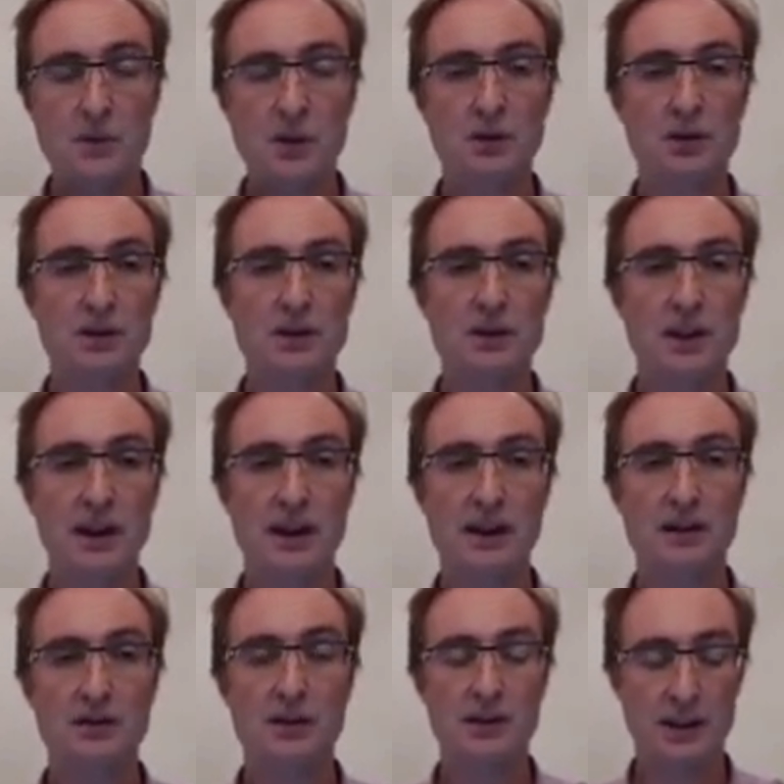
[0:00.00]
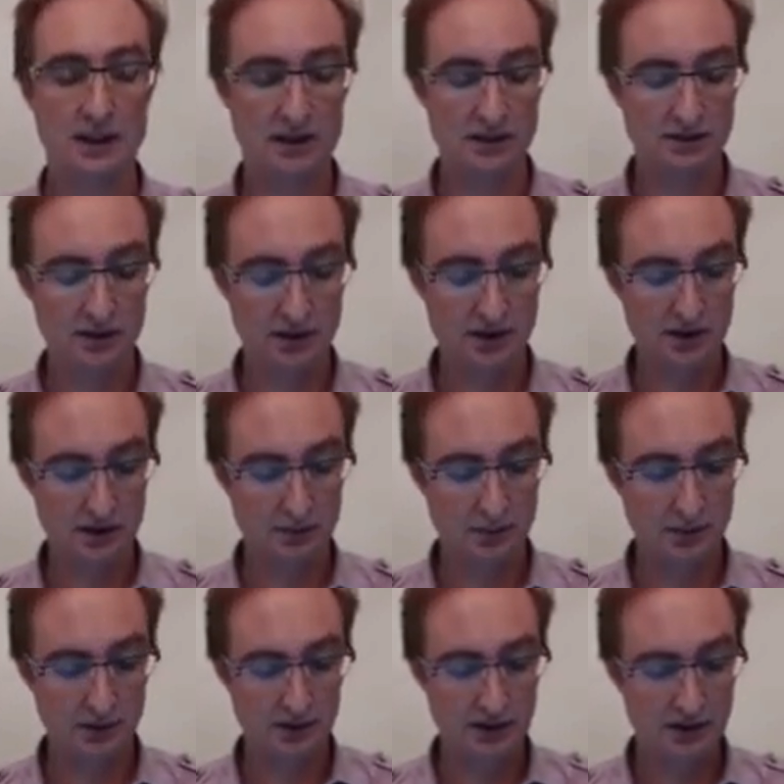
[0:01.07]
You'll see the header is actually very
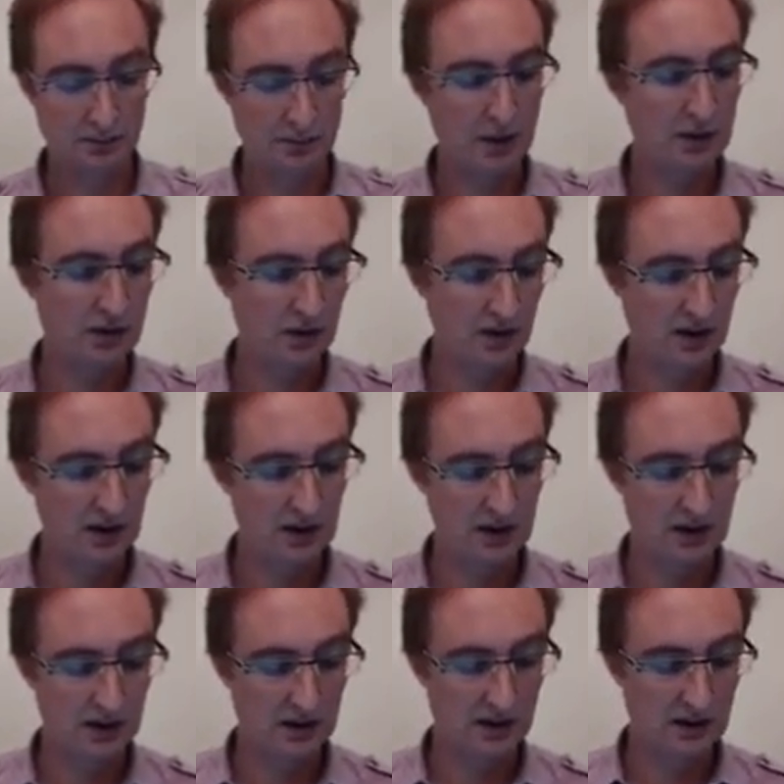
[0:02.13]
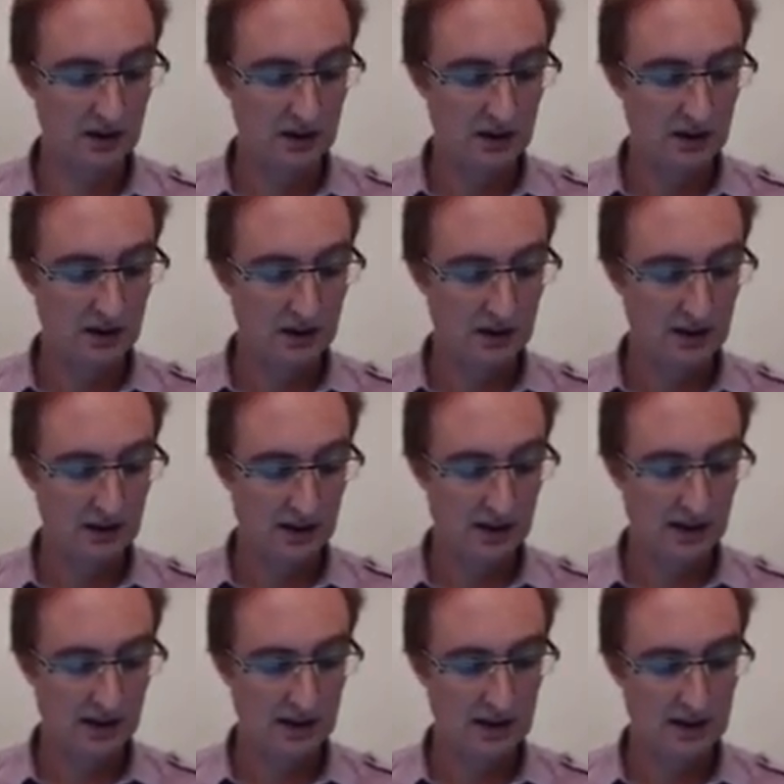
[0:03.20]
simple. It's pictured here. It
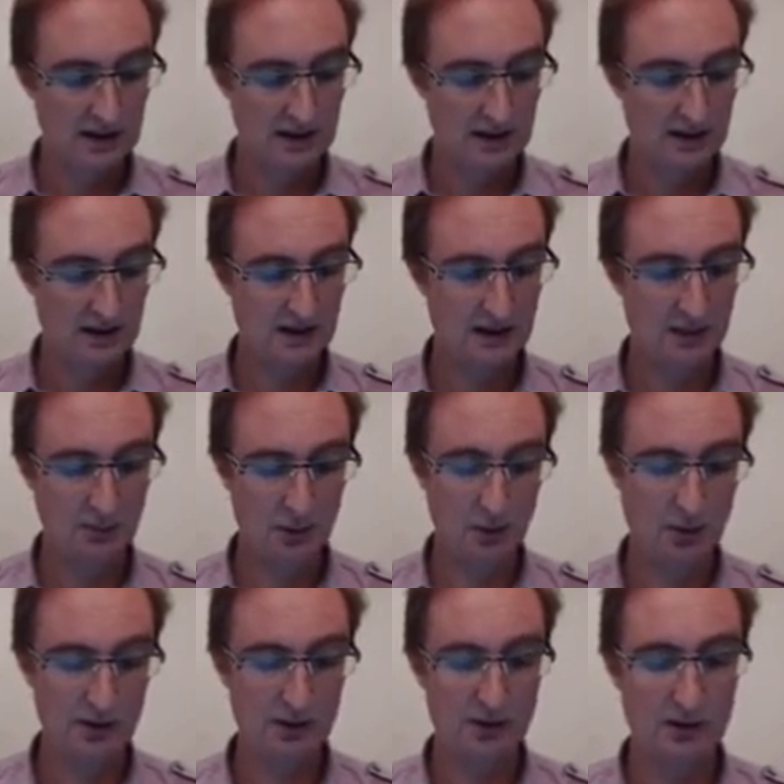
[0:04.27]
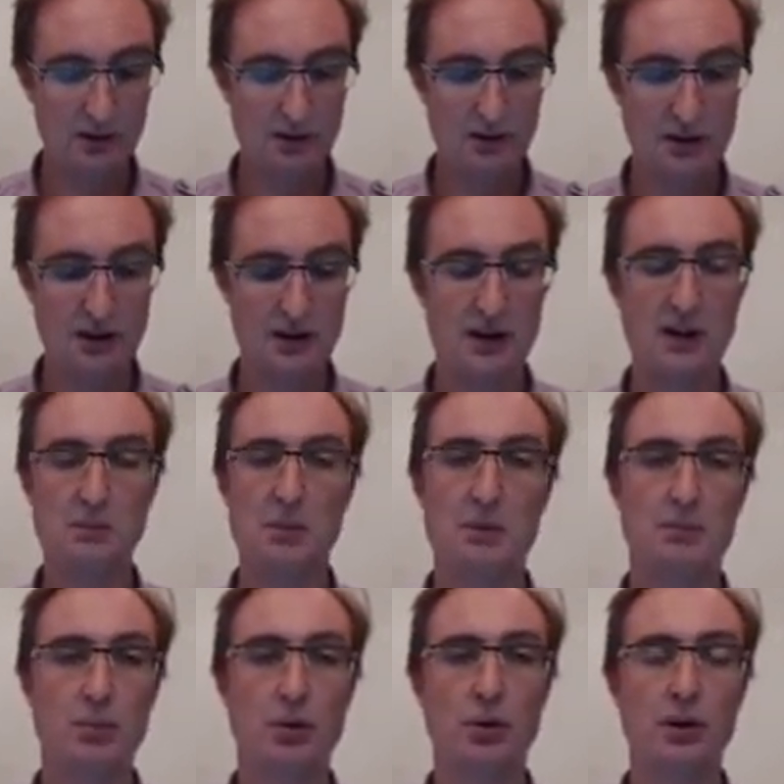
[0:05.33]
has the ports, those
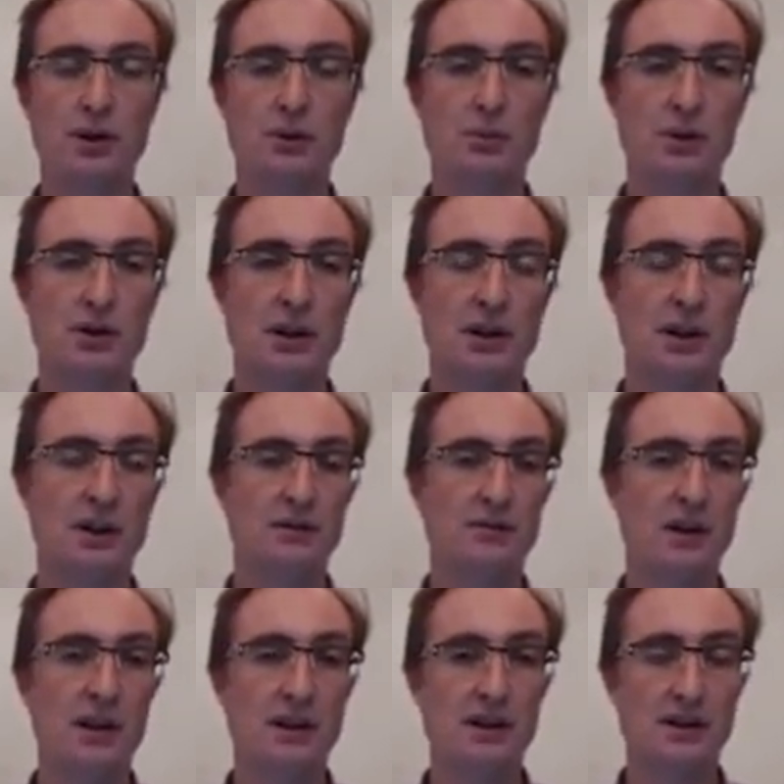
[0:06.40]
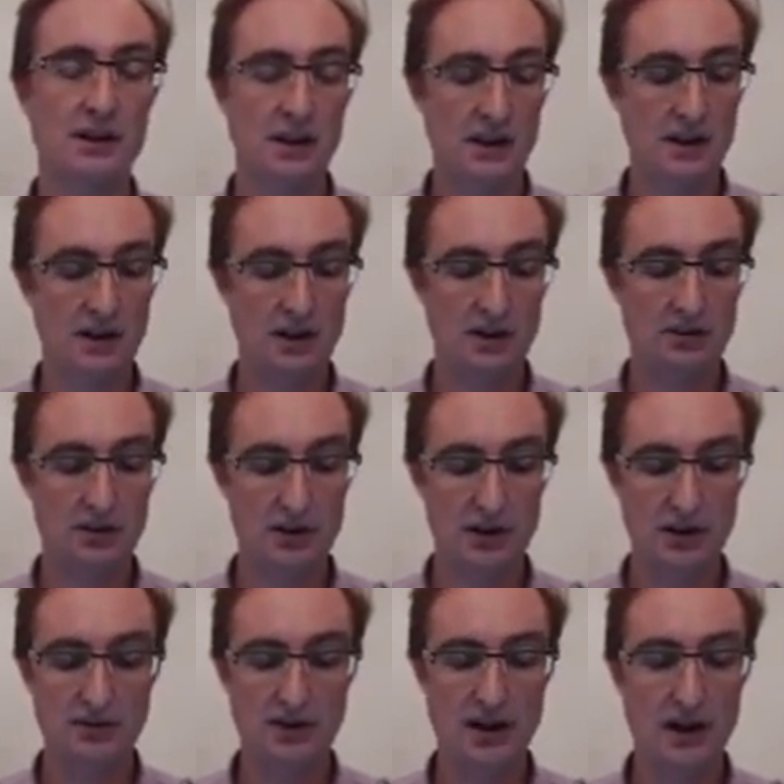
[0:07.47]
16-bit ports, which identify the sending and
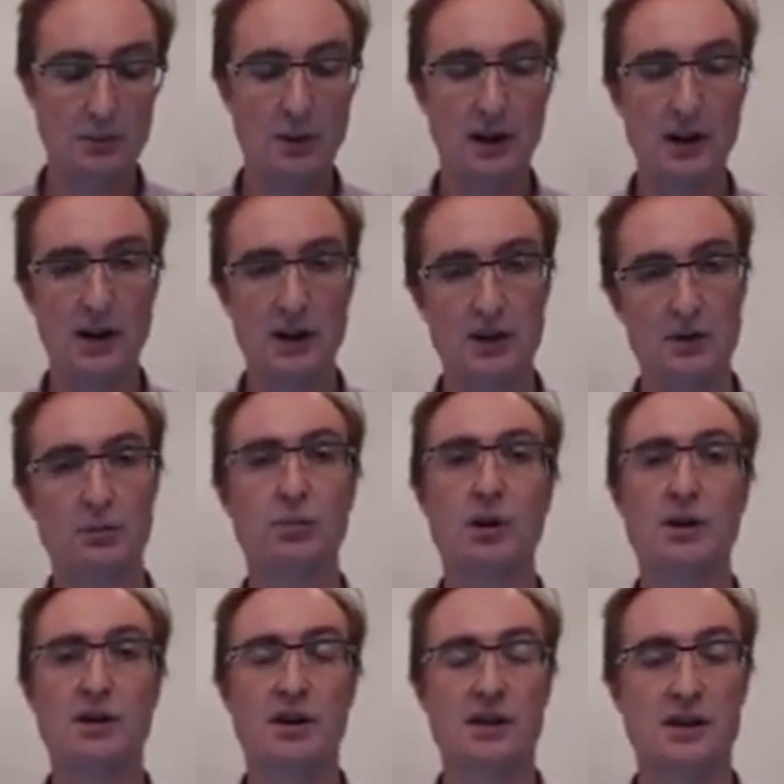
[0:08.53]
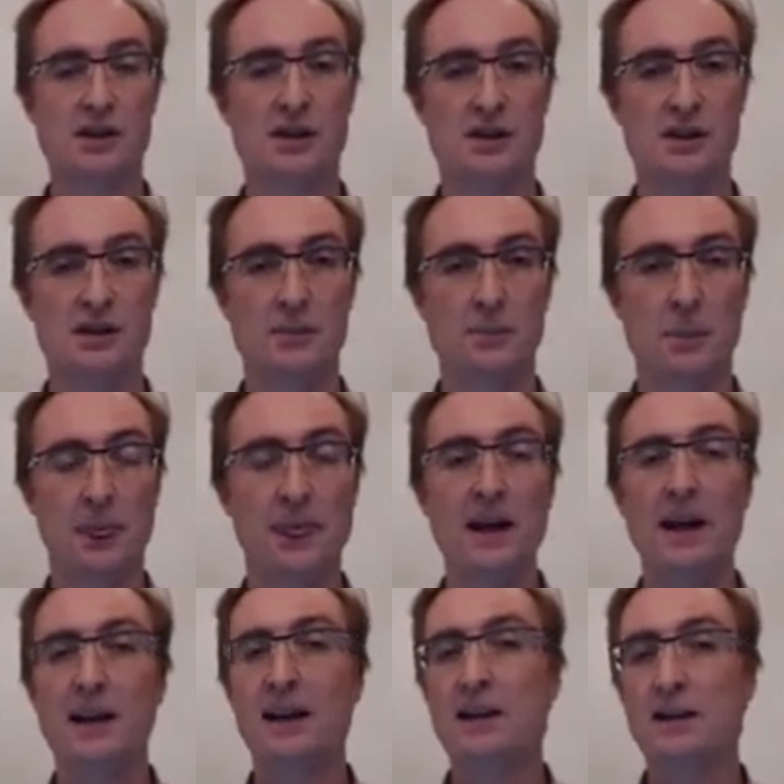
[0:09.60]
receiving application processes.
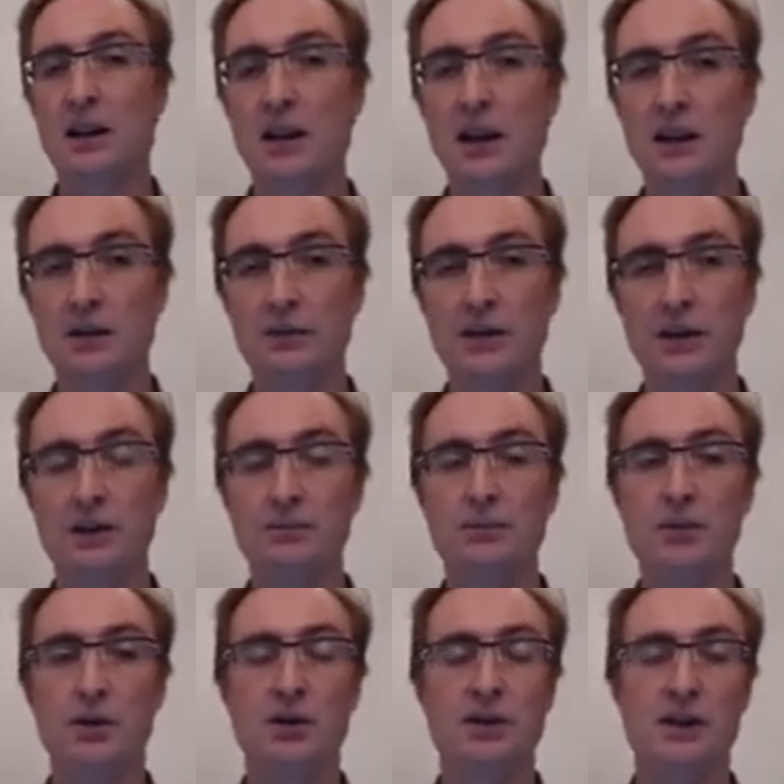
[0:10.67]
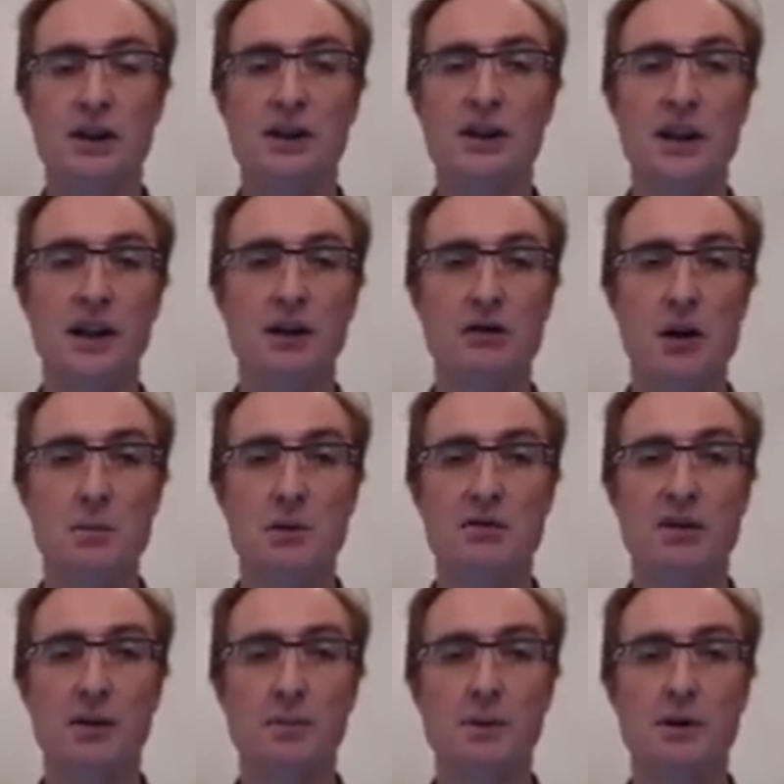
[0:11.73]
It has a length field. You can send datagrams of
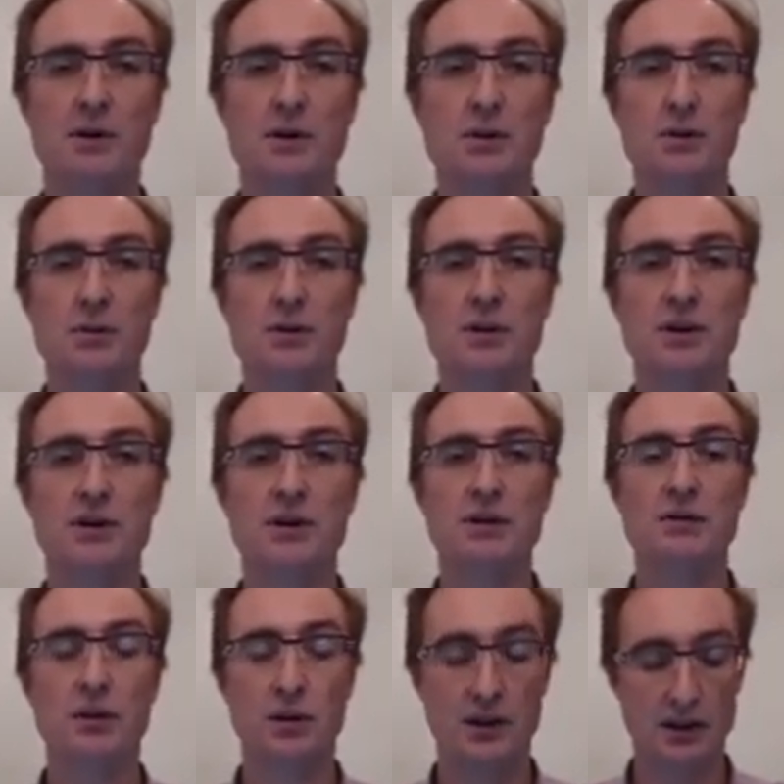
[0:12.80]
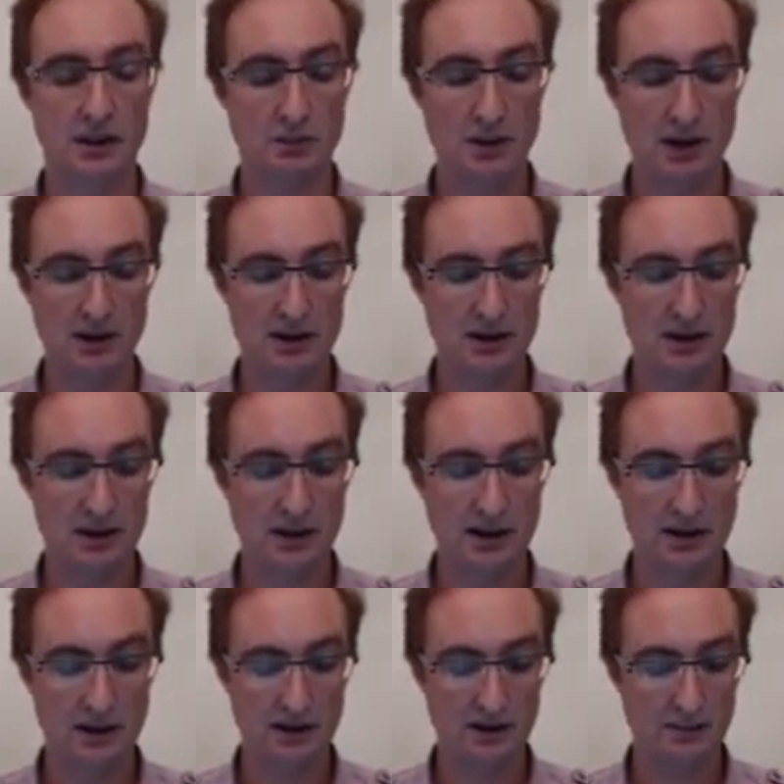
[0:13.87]
up to 64 kilobytes in
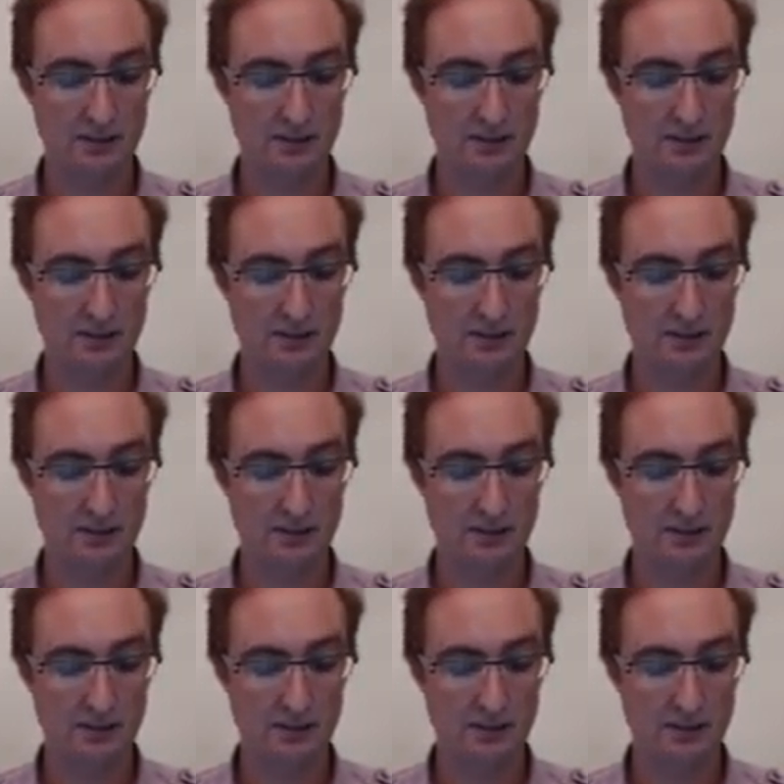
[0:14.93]
length.